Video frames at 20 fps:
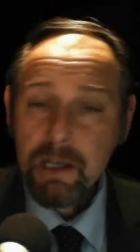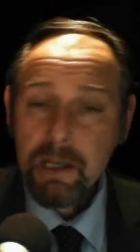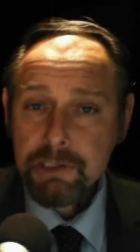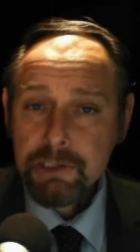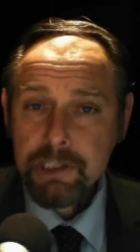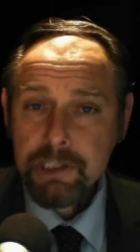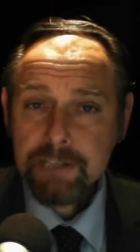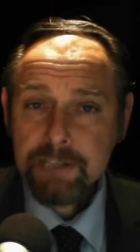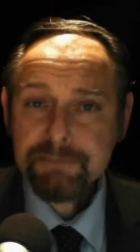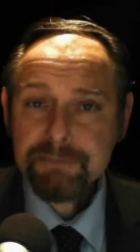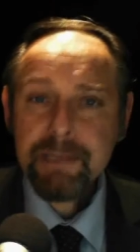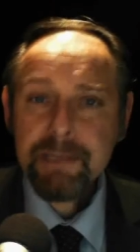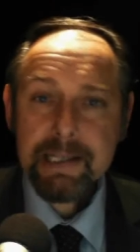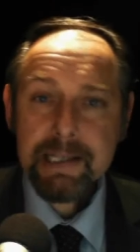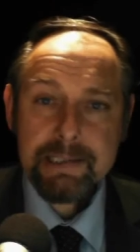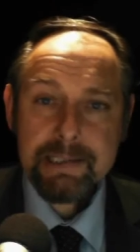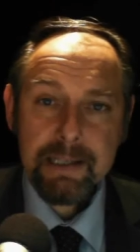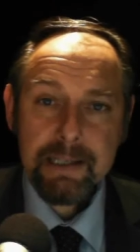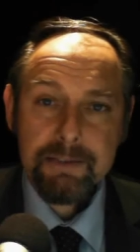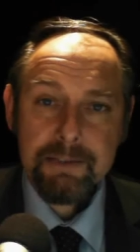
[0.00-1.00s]
Chief
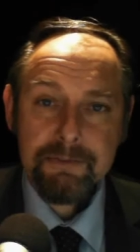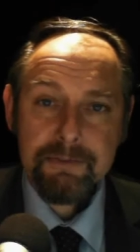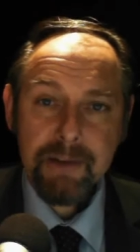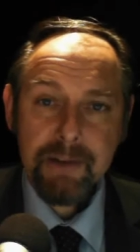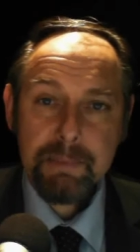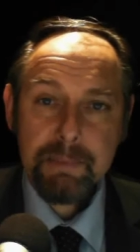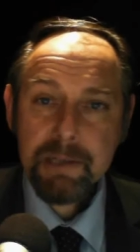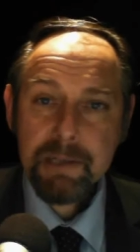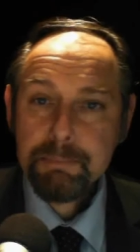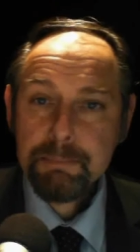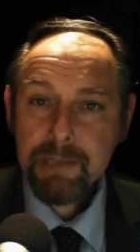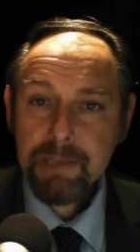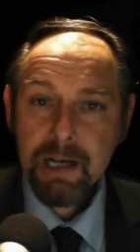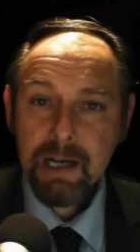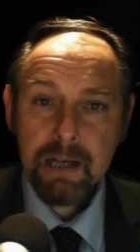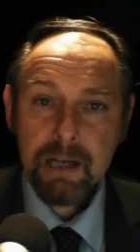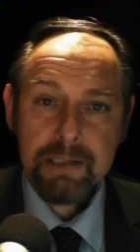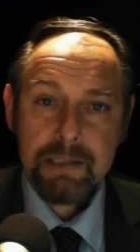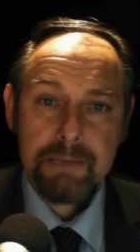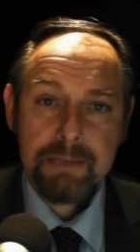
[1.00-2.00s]
Minister Fabian
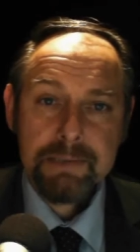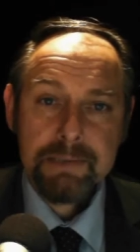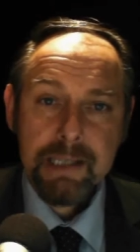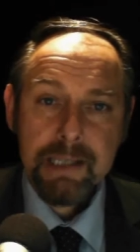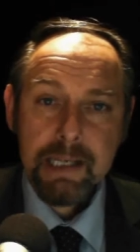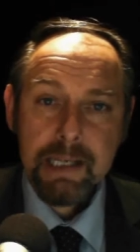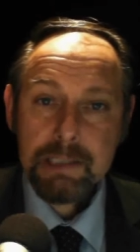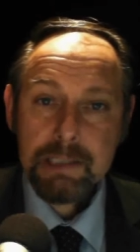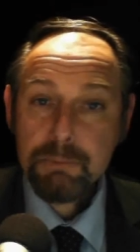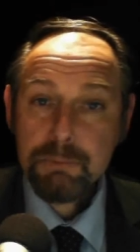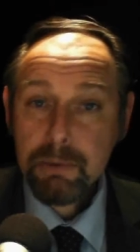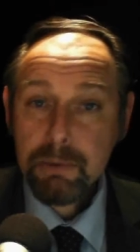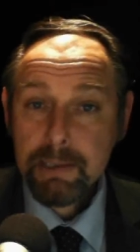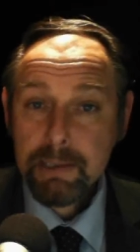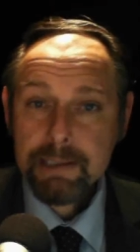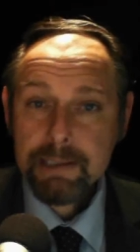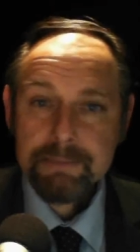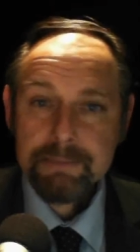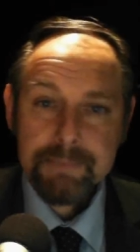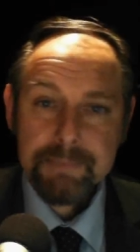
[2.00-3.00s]
Picardo is
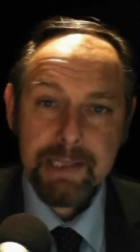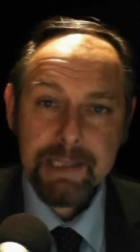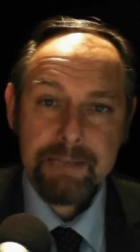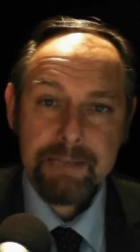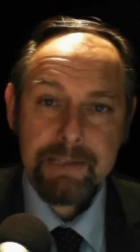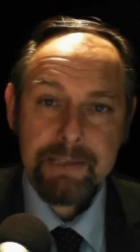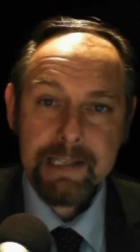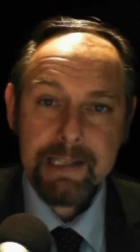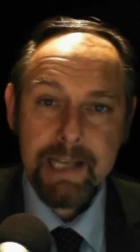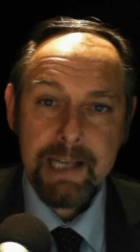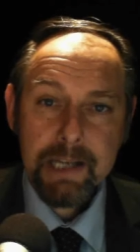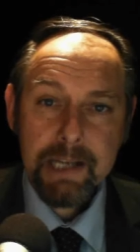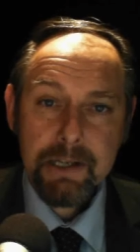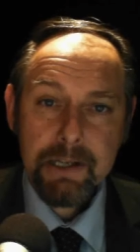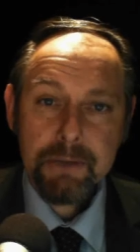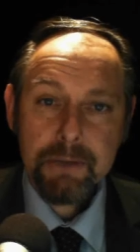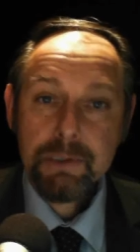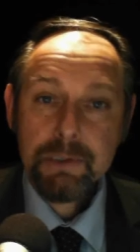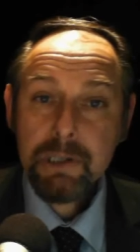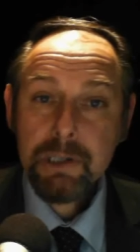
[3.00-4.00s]
worried leaving the E
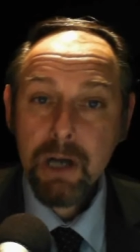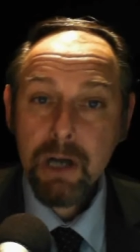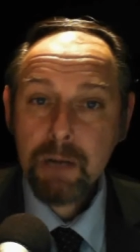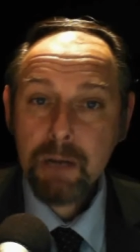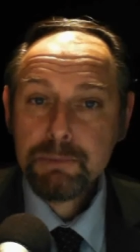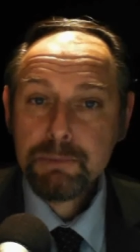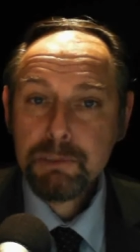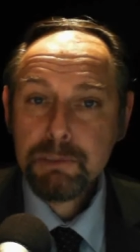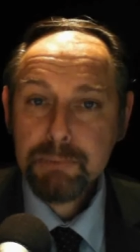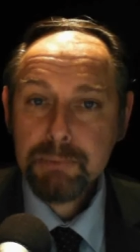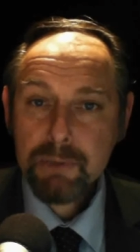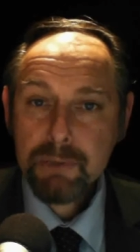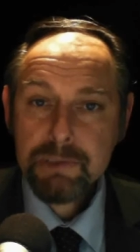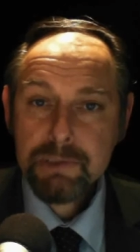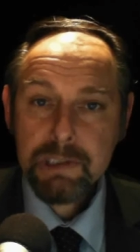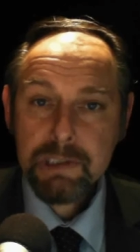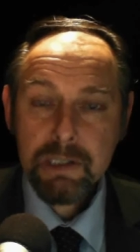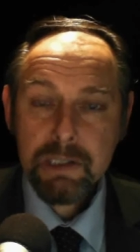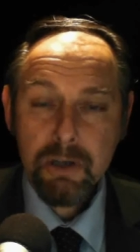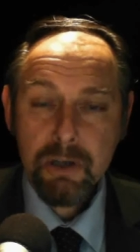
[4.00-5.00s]
U could harm
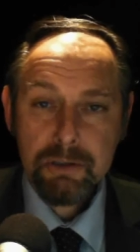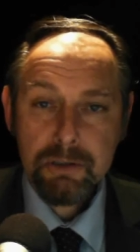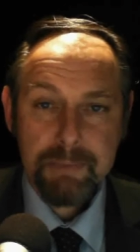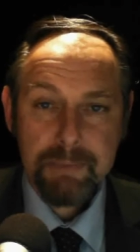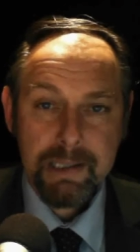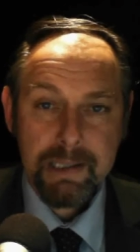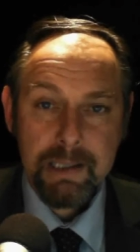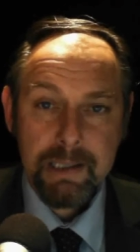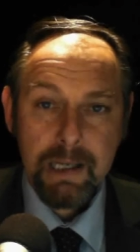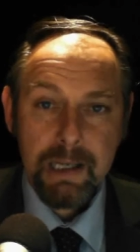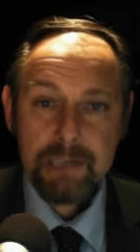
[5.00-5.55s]
Gibraltar's economy,